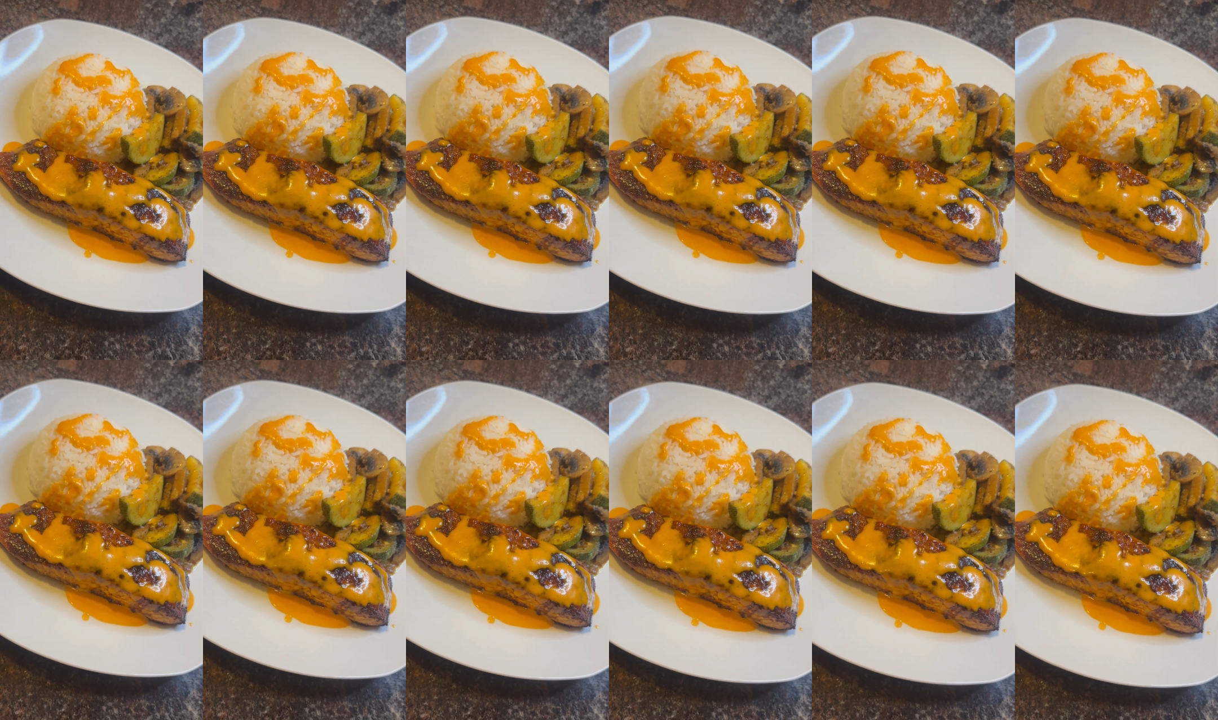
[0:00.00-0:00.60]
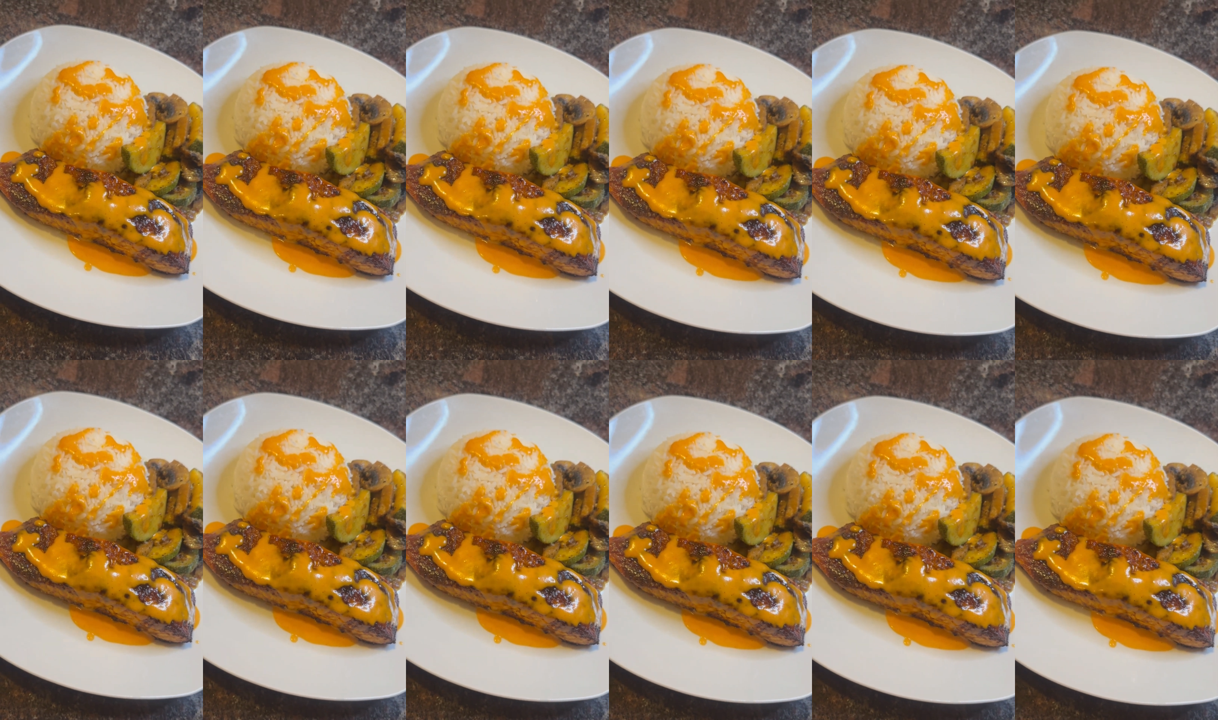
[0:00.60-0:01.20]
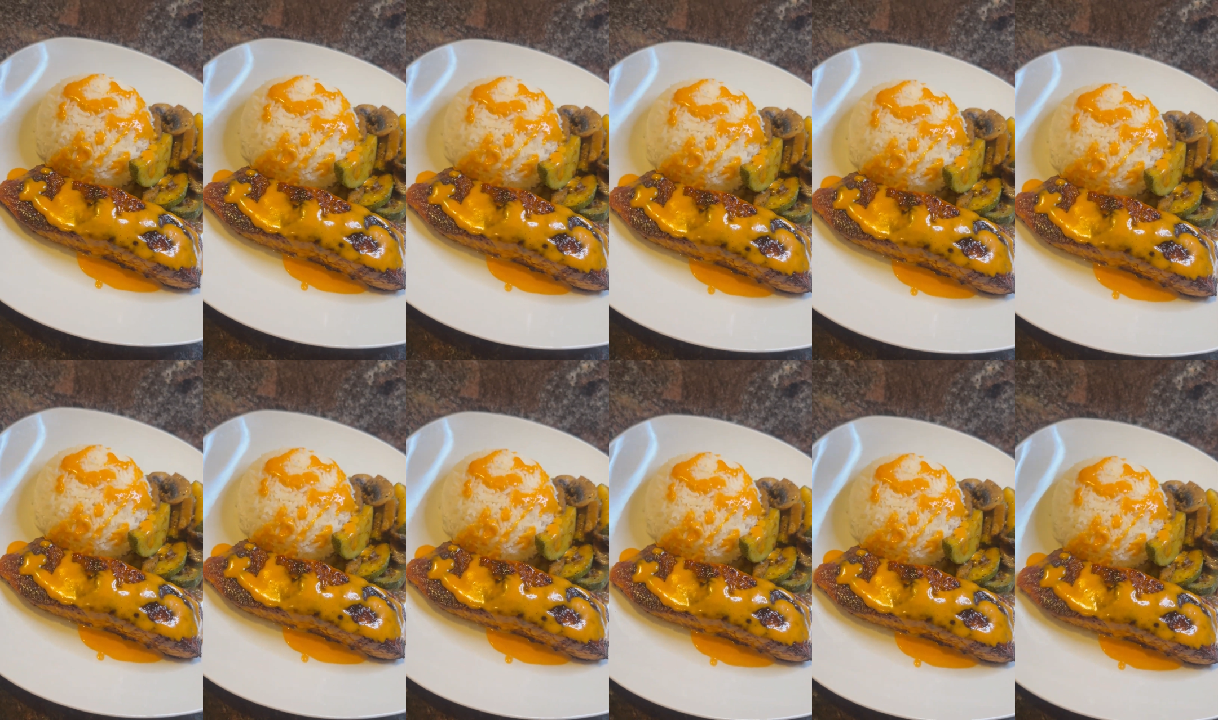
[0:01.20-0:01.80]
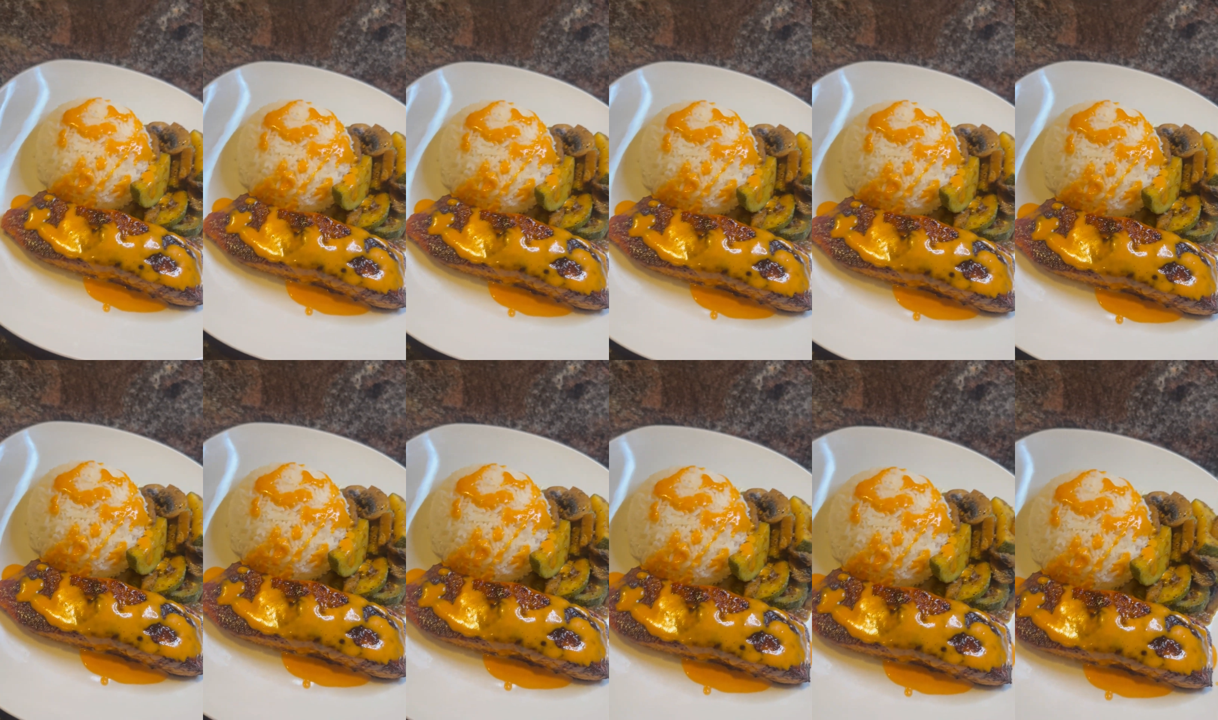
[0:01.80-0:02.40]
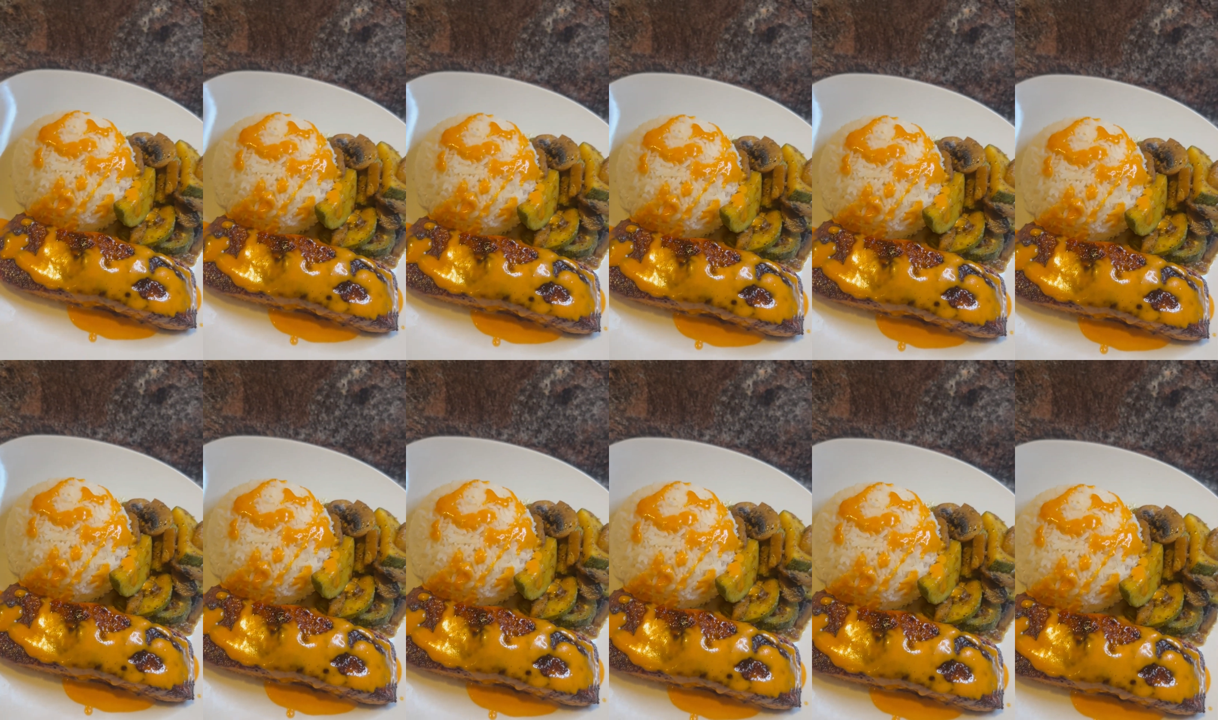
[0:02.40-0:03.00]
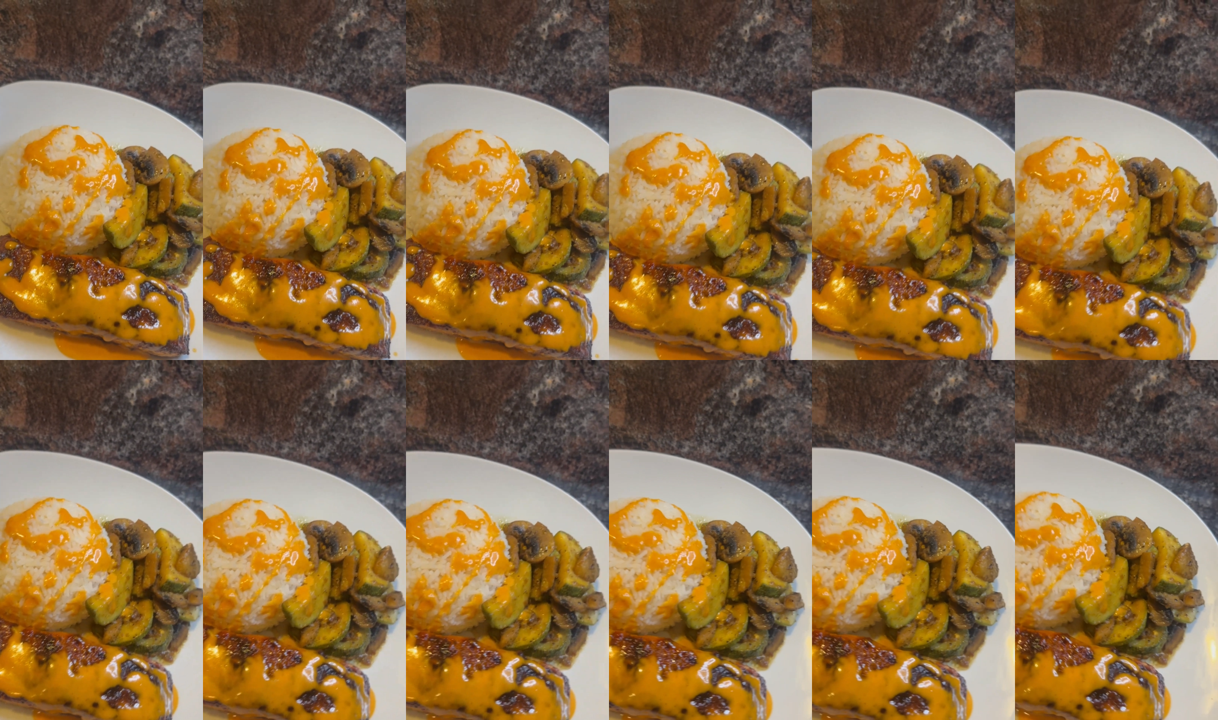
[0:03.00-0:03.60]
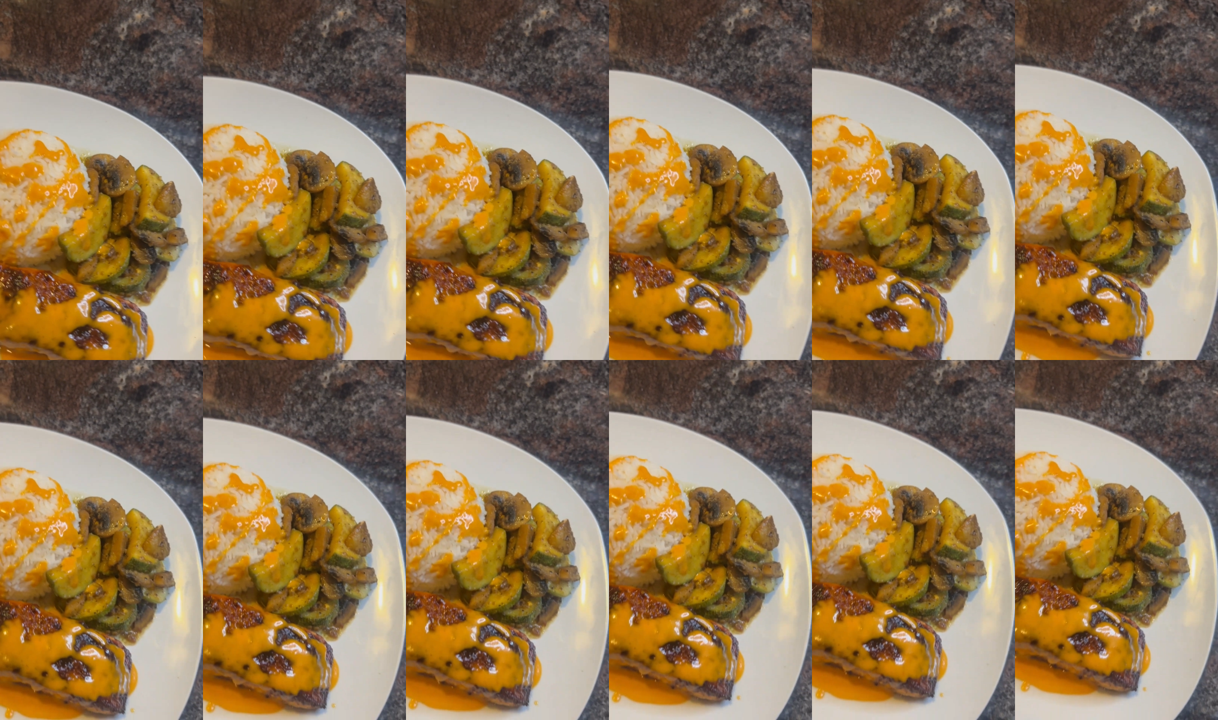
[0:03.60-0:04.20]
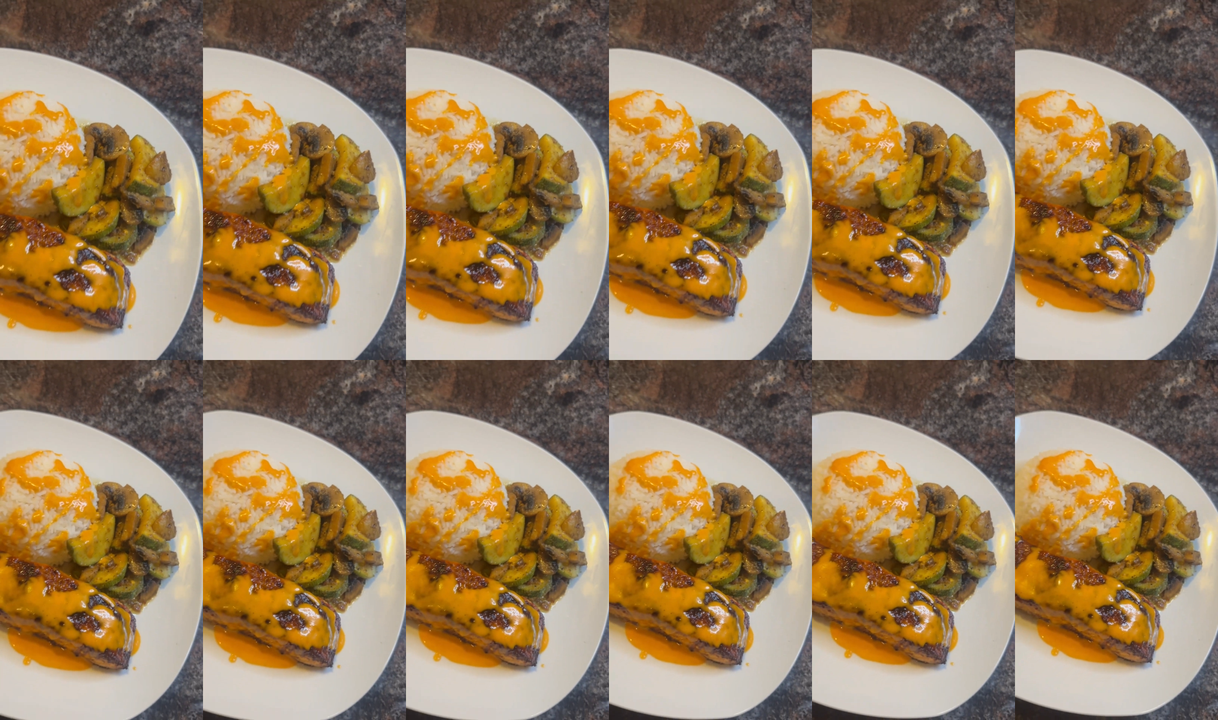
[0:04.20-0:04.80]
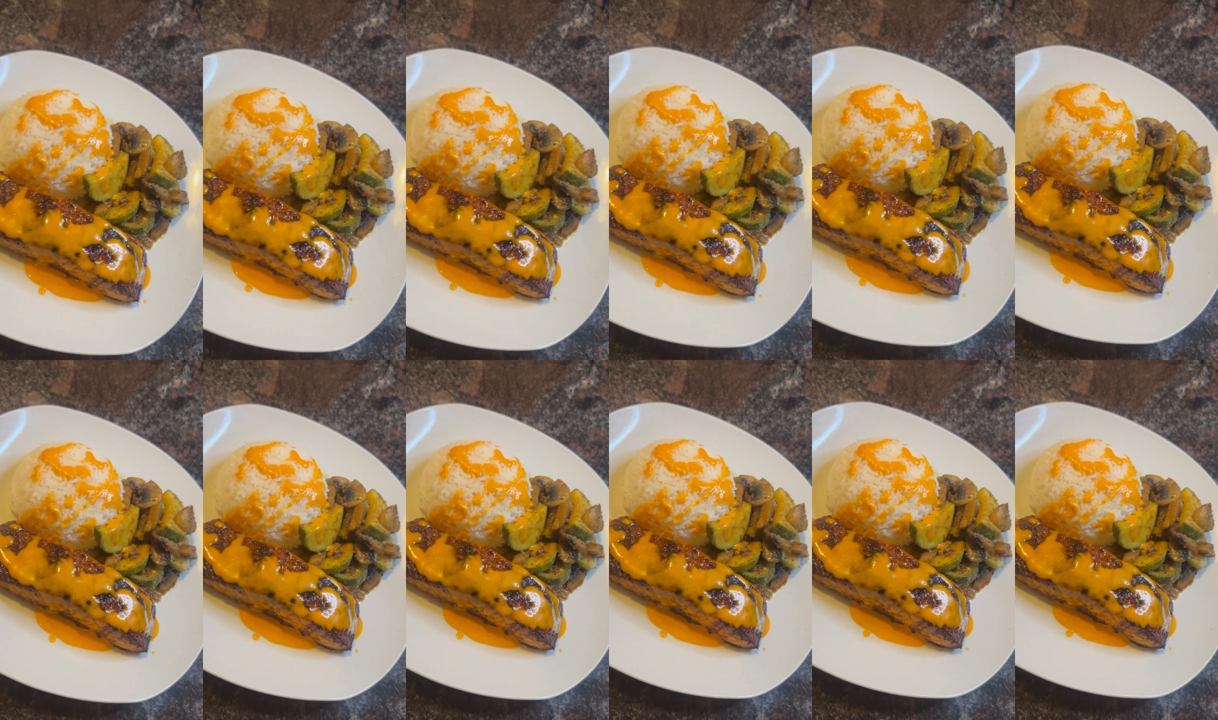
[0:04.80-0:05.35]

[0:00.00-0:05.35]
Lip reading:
(no speaker visible)